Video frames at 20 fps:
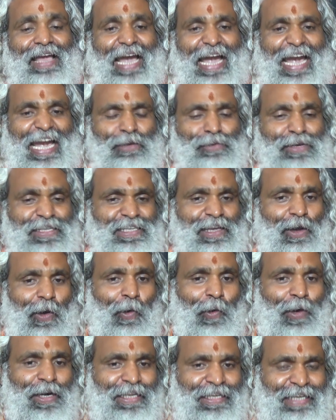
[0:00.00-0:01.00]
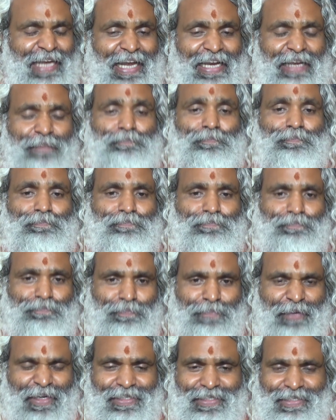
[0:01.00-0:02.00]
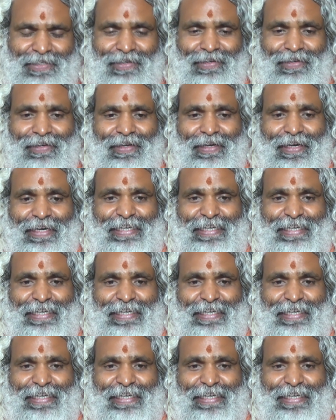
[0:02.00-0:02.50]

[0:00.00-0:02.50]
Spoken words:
I was an ordinary person.